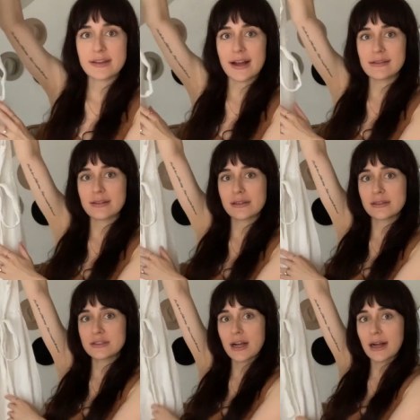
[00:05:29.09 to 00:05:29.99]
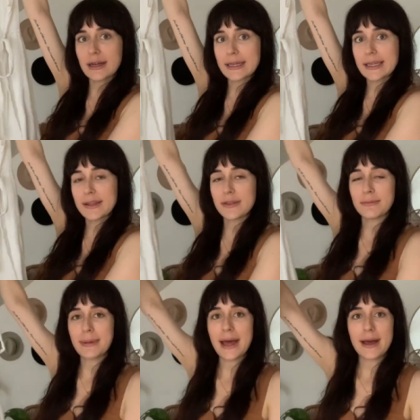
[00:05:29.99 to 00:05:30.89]
It has a little tie in the
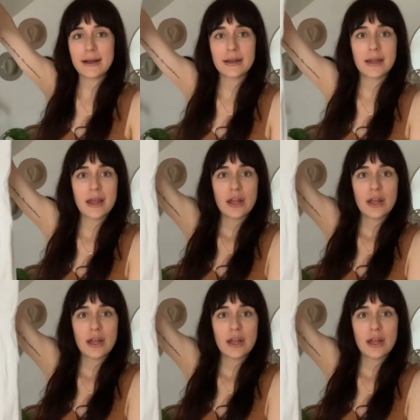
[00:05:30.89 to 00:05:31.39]
back.